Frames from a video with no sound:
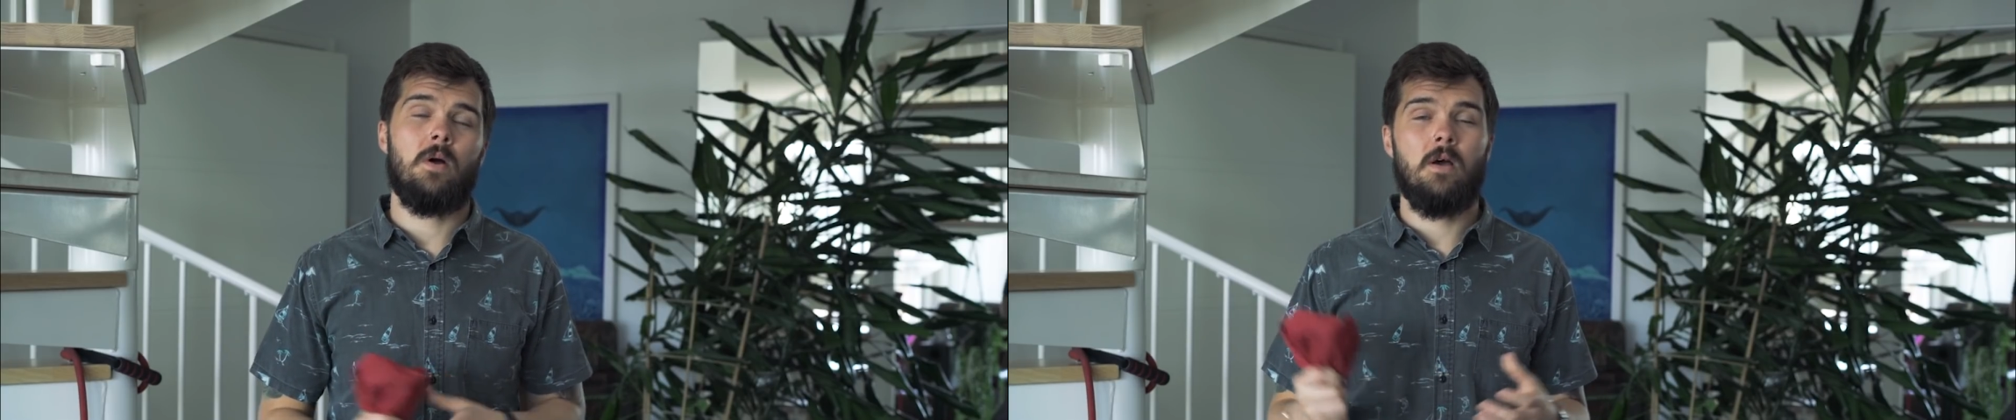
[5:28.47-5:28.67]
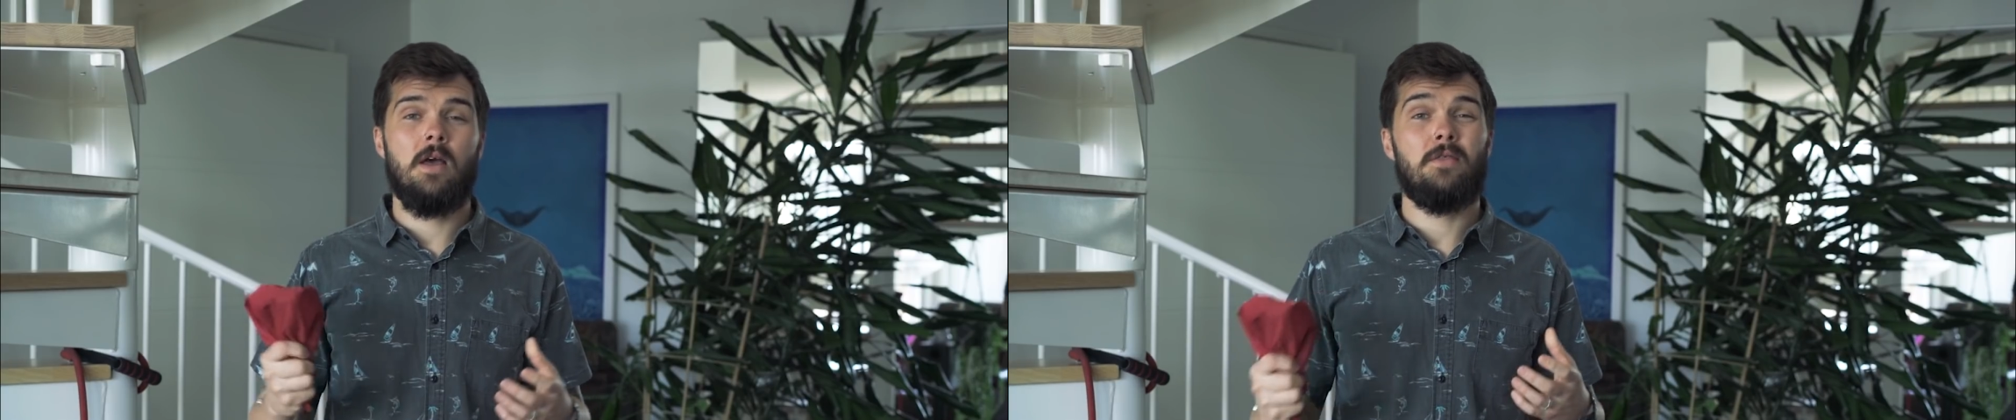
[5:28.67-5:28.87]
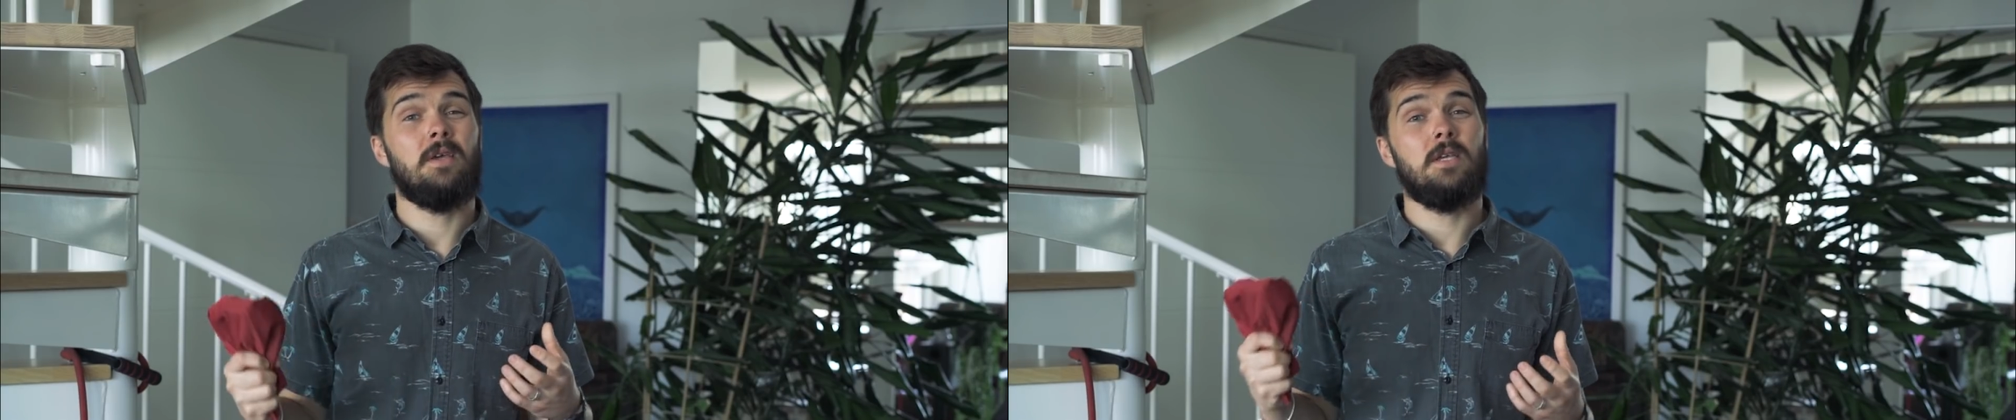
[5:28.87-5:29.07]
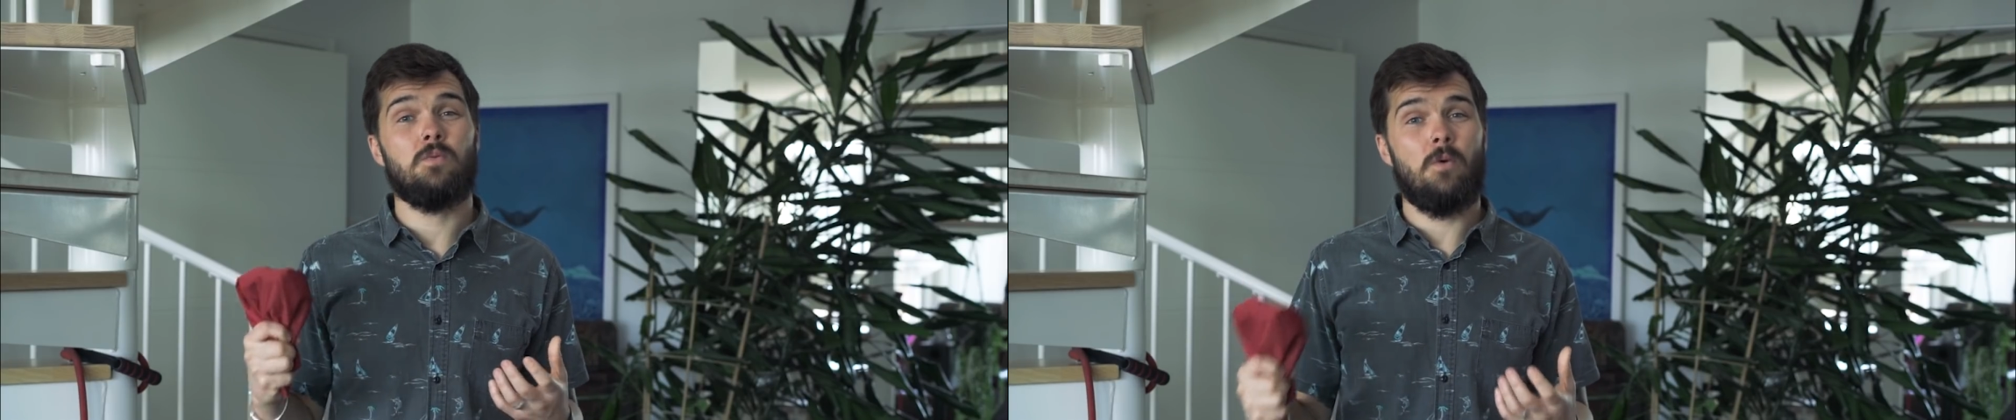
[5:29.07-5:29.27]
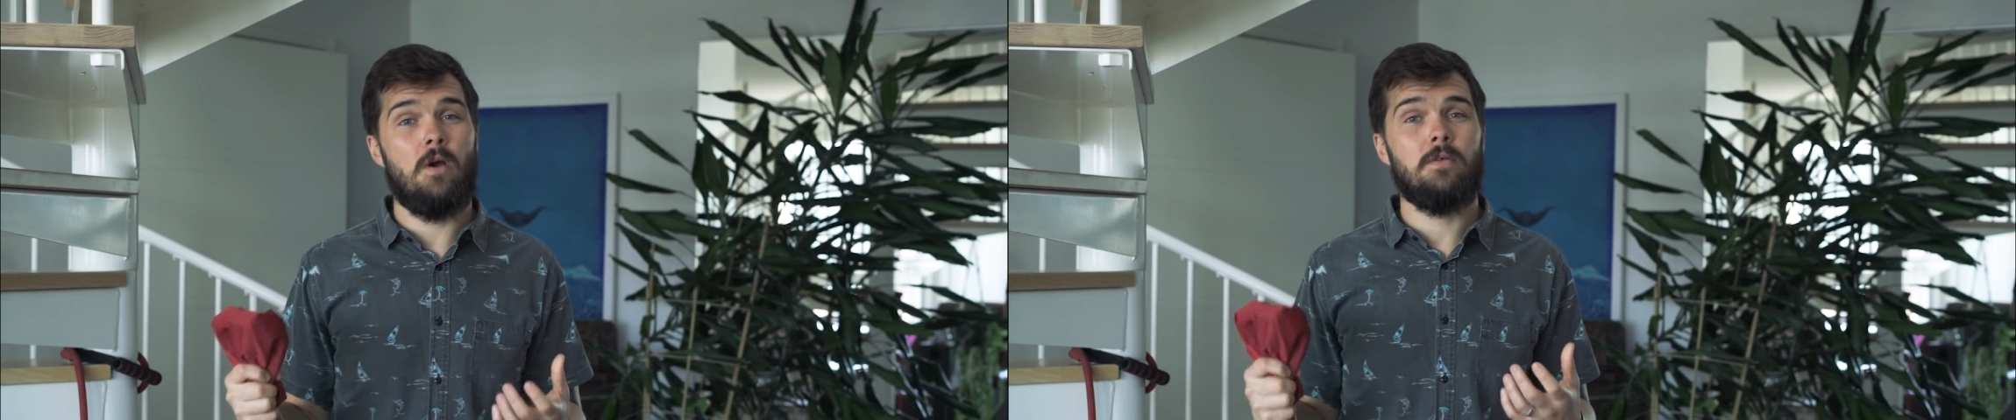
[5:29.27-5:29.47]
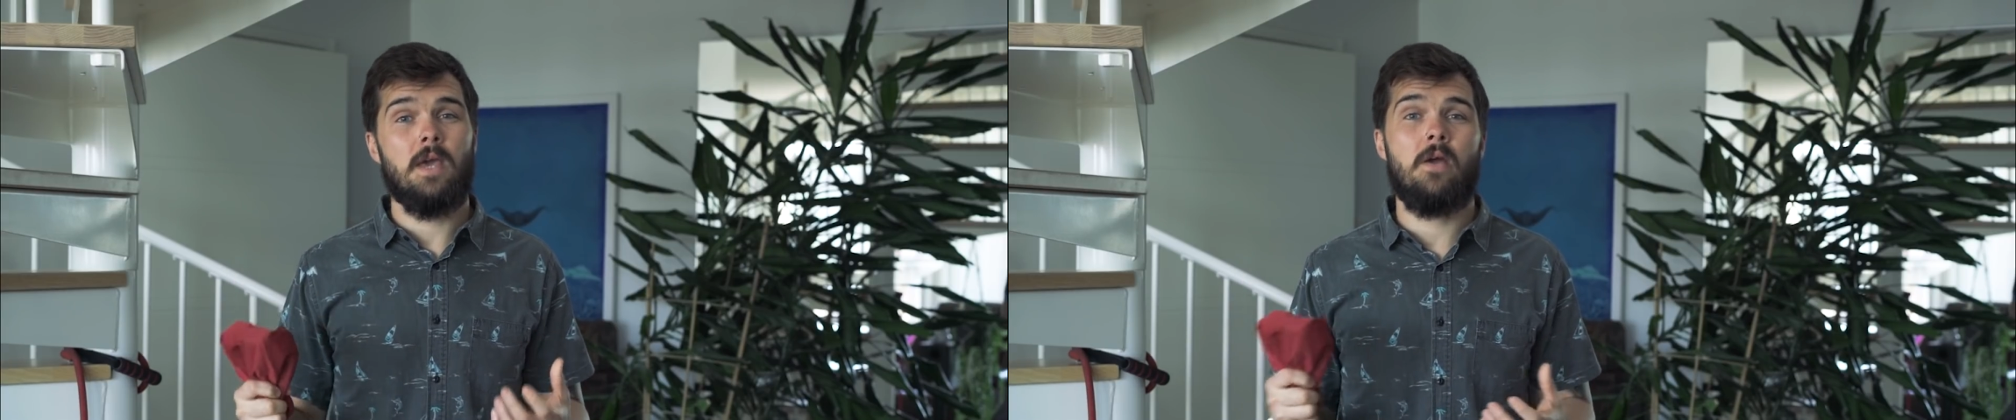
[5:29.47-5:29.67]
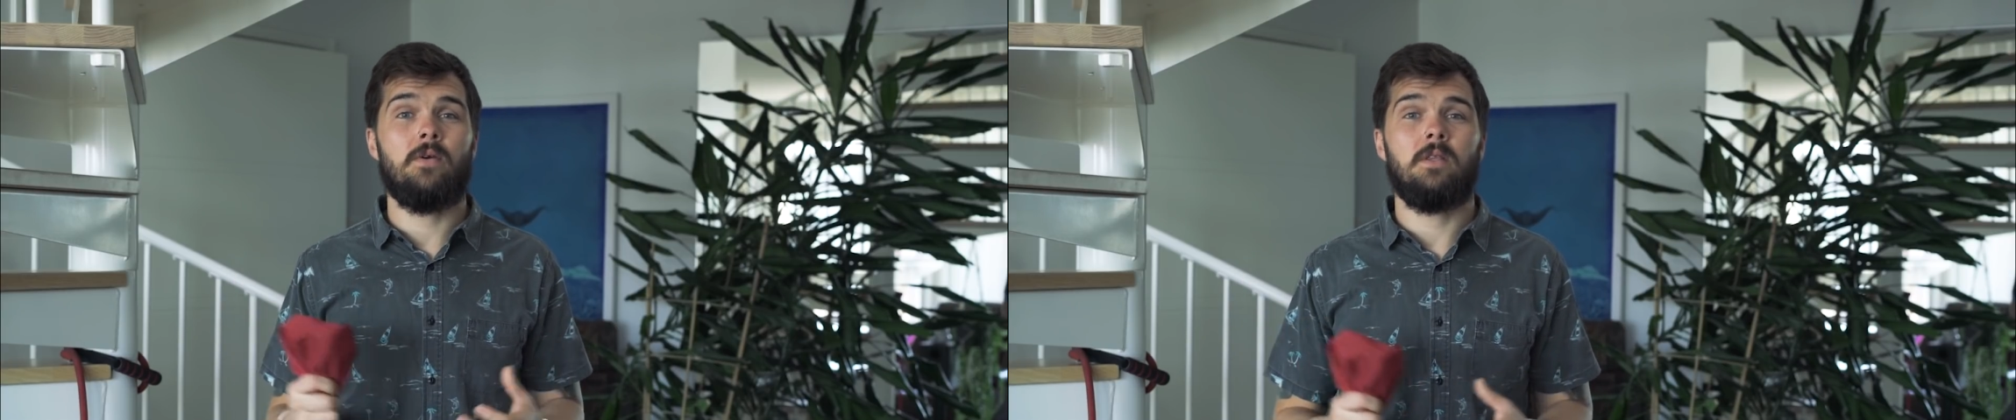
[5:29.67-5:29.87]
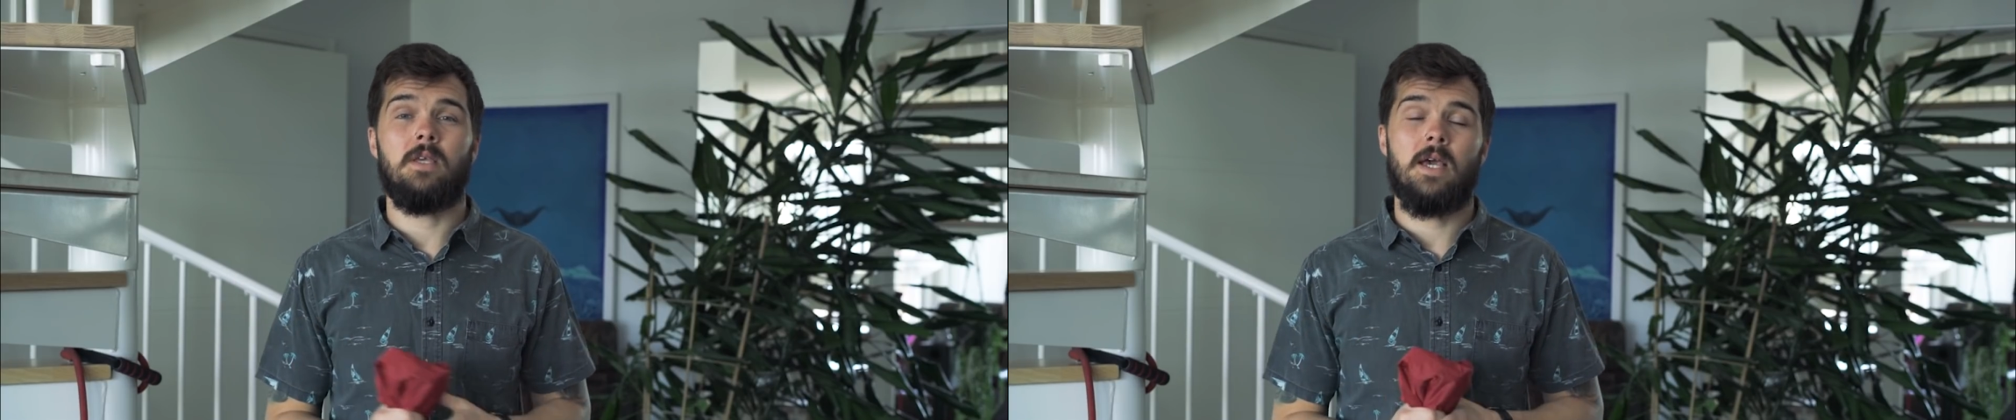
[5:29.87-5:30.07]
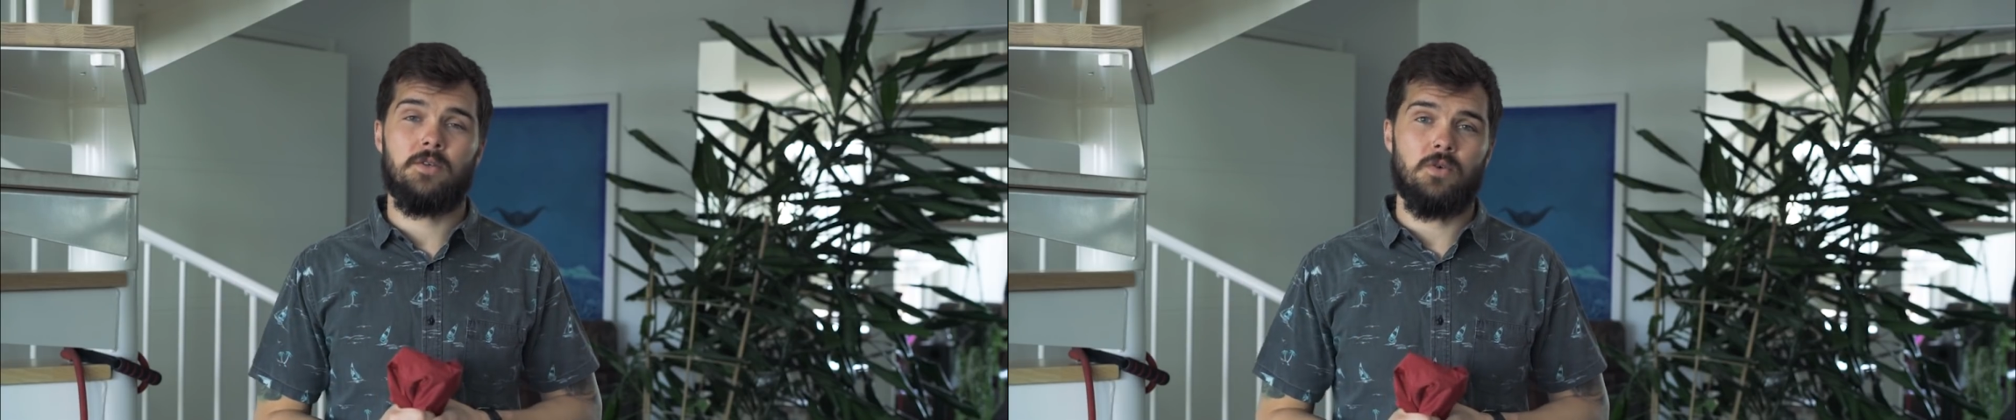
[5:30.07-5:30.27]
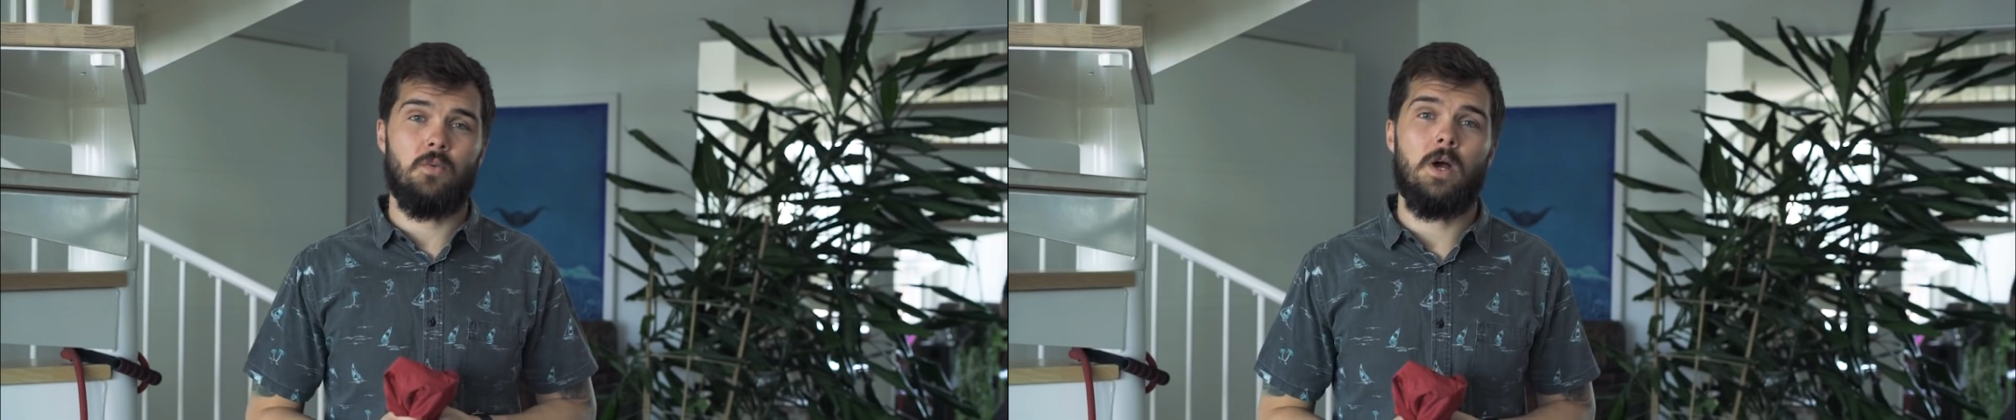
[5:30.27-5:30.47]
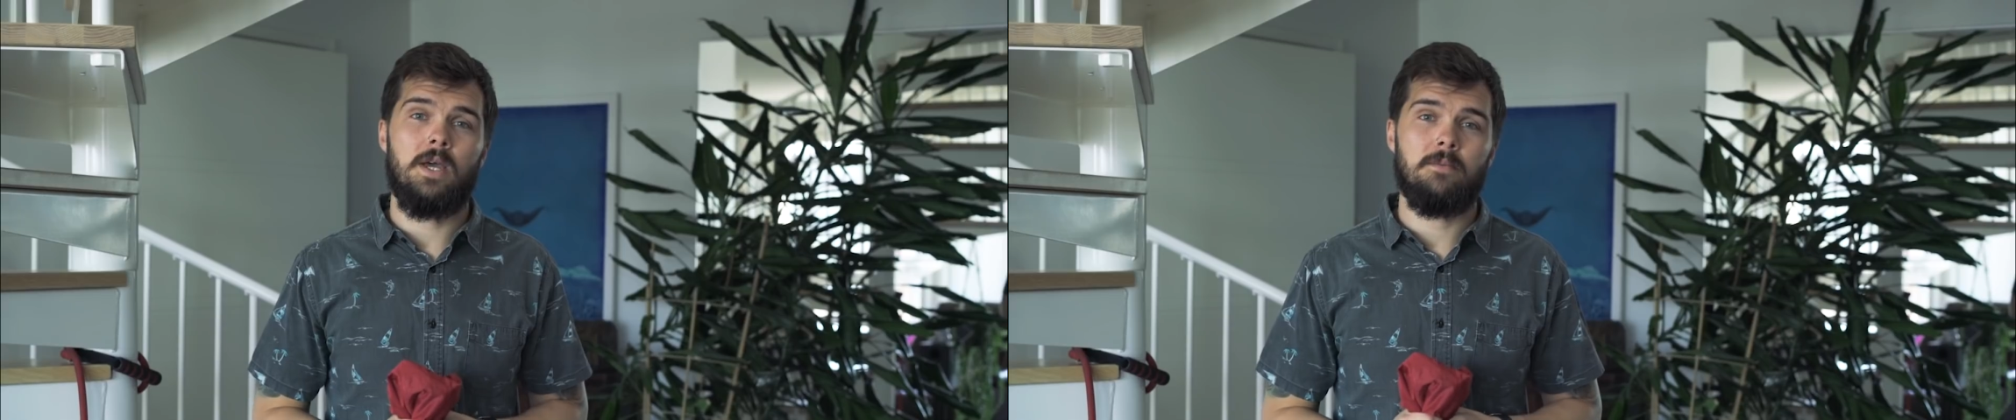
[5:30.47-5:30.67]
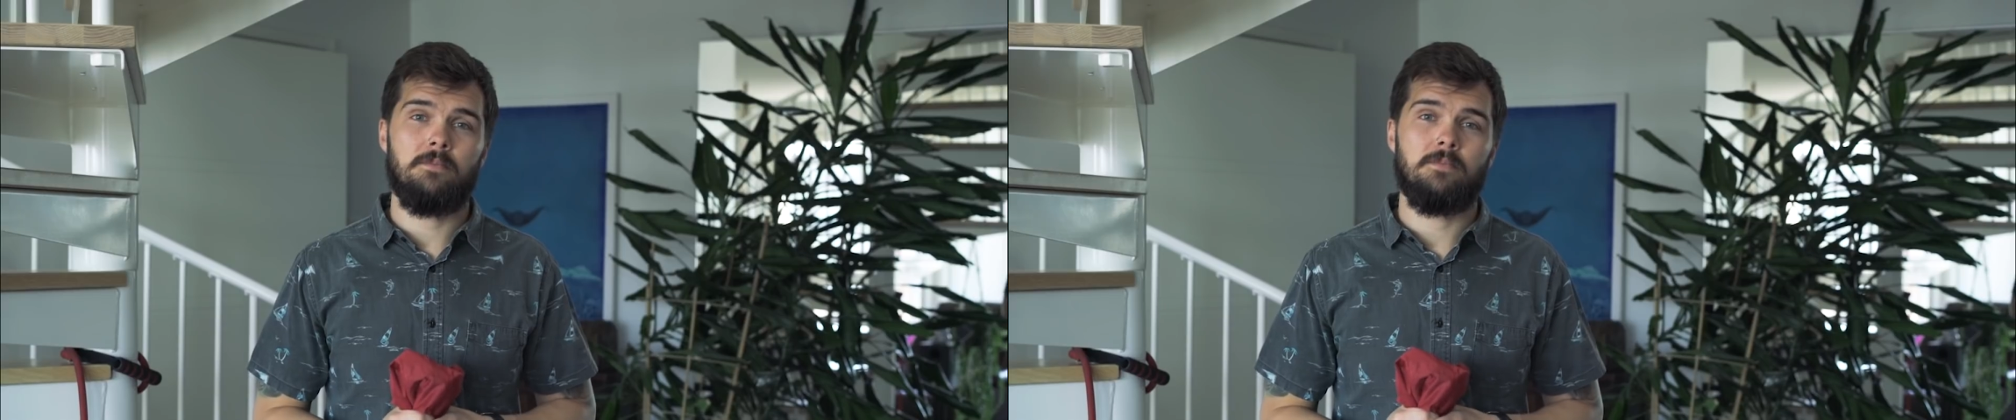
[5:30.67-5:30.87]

and I think it's worth carrying the extra weight.